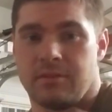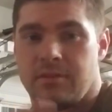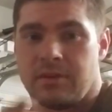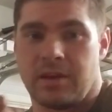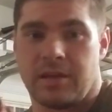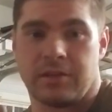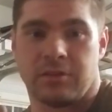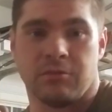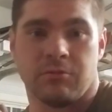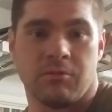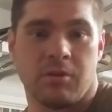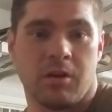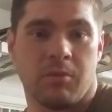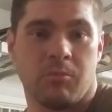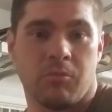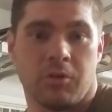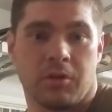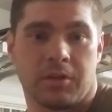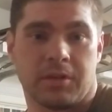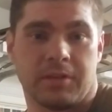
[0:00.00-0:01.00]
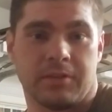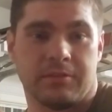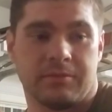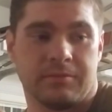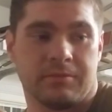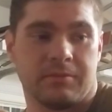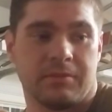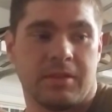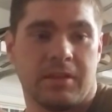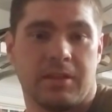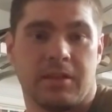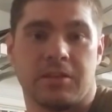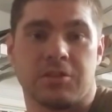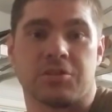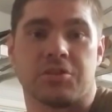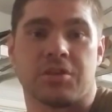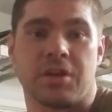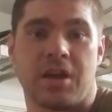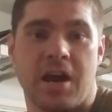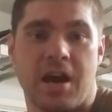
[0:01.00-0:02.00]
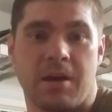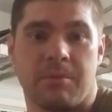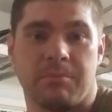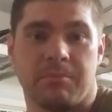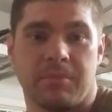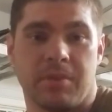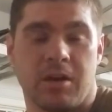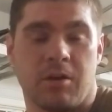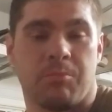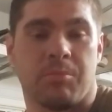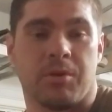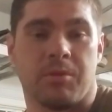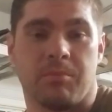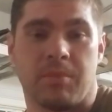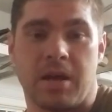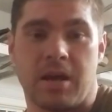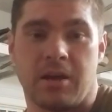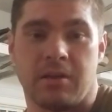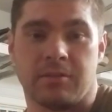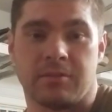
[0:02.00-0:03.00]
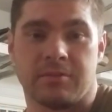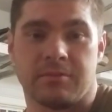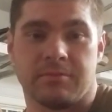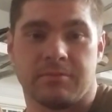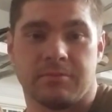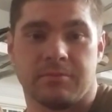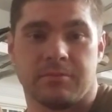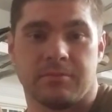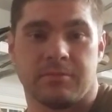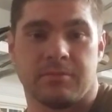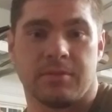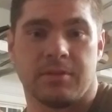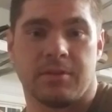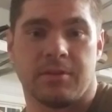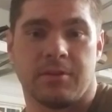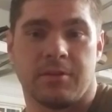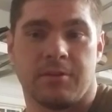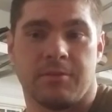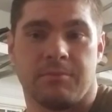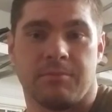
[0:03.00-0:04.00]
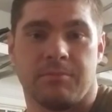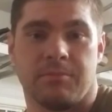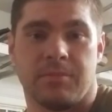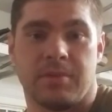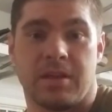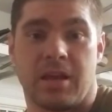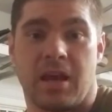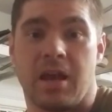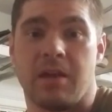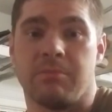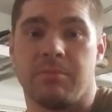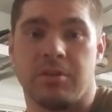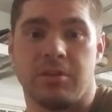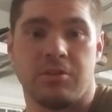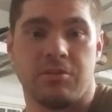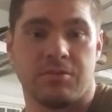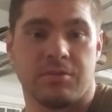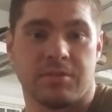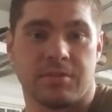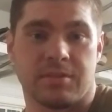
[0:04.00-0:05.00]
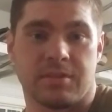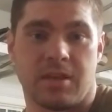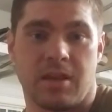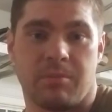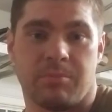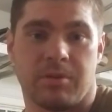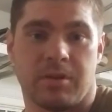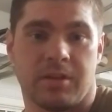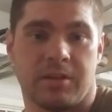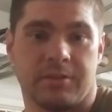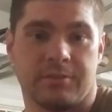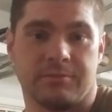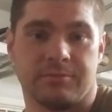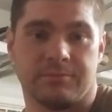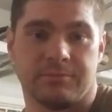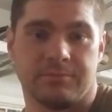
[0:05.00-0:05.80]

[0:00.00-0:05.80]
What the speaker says: I grew up working in his shop, helping him out. And I've been using Snap-on,